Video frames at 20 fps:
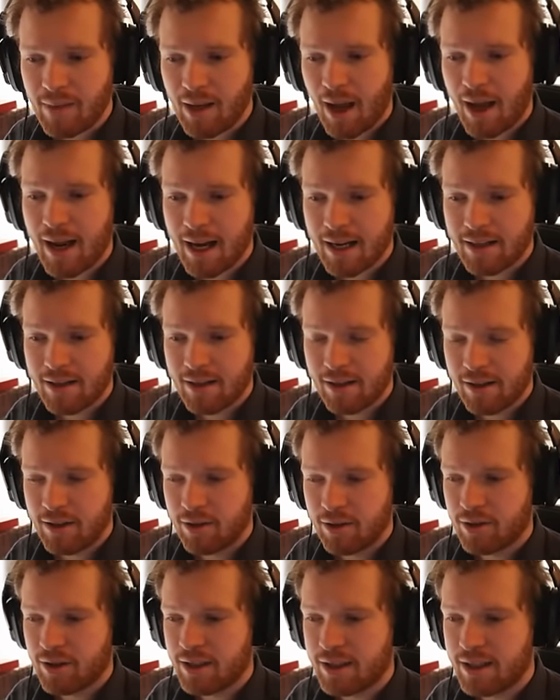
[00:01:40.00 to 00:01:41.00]
And actually,
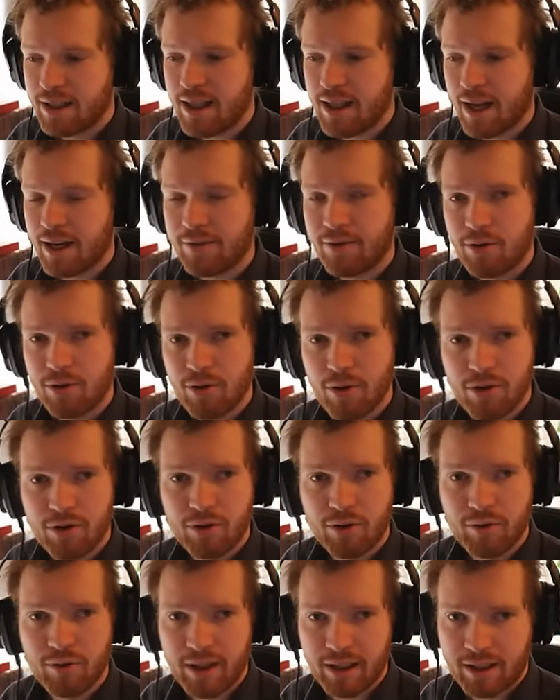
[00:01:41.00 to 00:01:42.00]
you can see that if you go
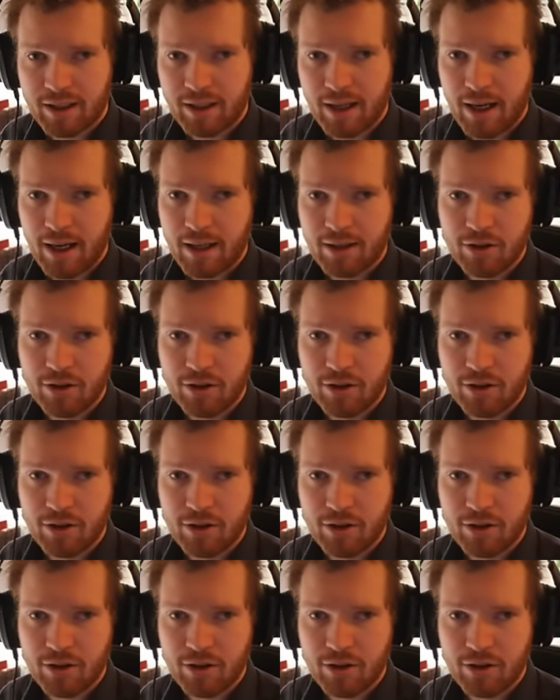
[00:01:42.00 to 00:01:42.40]
into a rest site,